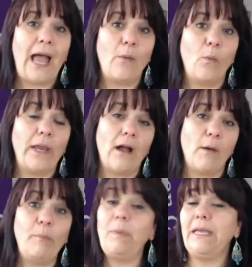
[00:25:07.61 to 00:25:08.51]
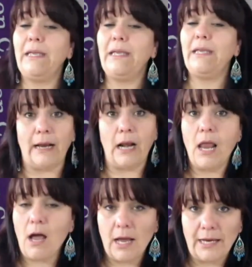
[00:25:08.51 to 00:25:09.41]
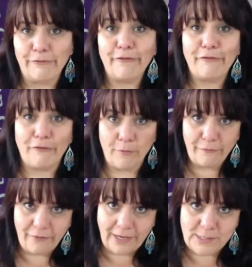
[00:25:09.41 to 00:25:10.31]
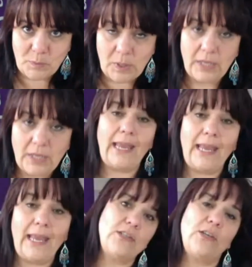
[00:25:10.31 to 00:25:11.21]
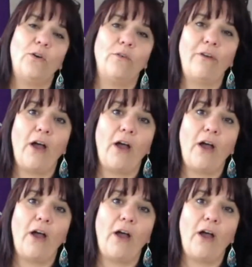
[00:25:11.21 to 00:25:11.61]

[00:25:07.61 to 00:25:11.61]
And we are beaming live from Facebook into your